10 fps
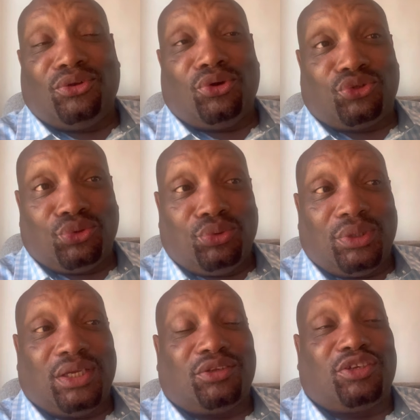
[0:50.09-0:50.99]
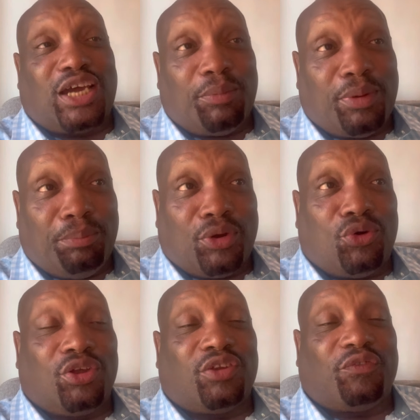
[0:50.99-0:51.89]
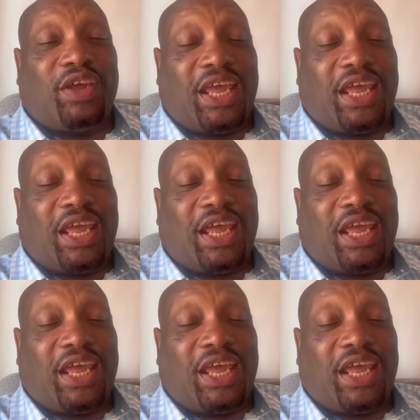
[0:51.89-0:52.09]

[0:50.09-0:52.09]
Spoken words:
lawsuit is coming because of